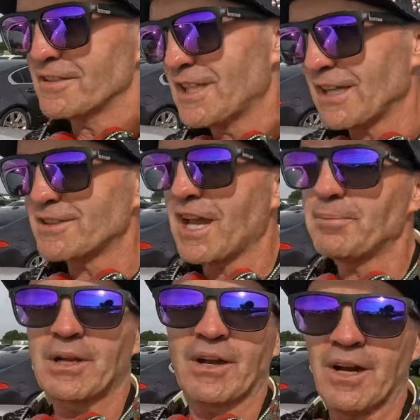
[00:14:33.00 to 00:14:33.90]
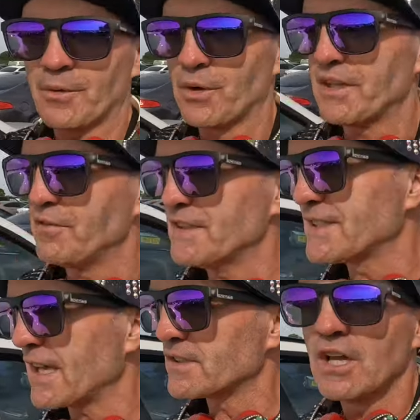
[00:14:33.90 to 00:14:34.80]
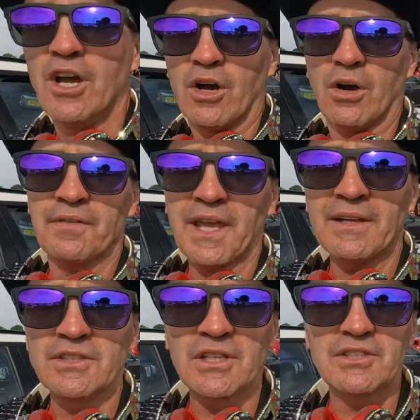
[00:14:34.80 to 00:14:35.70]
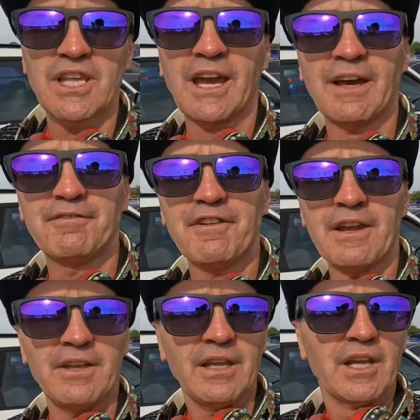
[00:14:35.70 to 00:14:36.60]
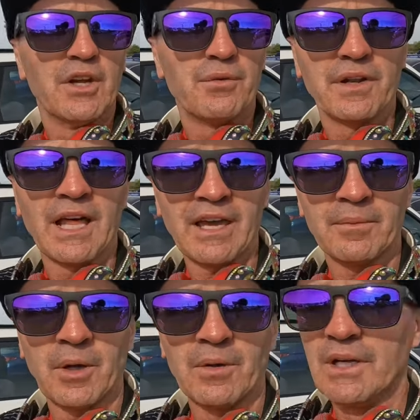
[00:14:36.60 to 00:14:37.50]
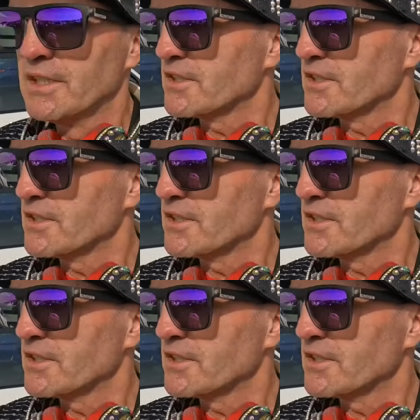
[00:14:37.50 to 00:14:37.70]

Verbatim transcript: that type of car with a V six. On the engines, they are very reliable.